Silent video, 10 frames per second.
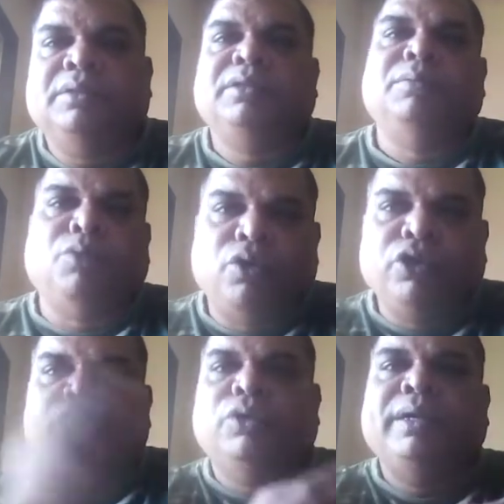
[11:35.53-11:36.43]
The more
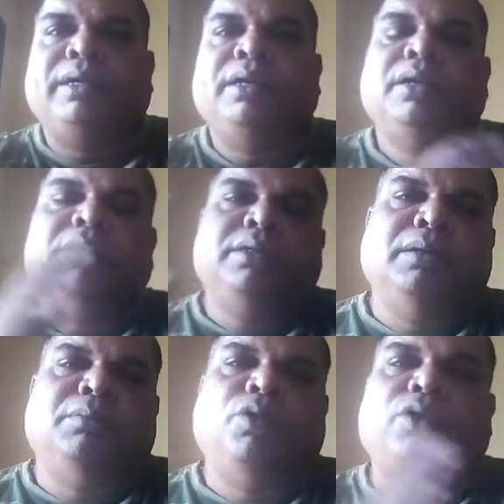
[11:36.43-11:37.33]
you do it,
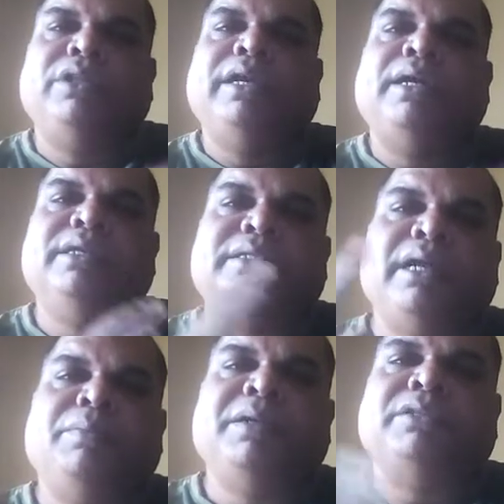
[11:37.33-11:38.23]
the more the
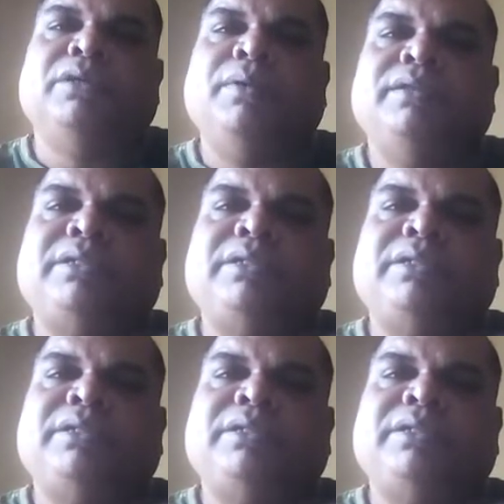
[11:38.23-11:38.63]
undesired picture will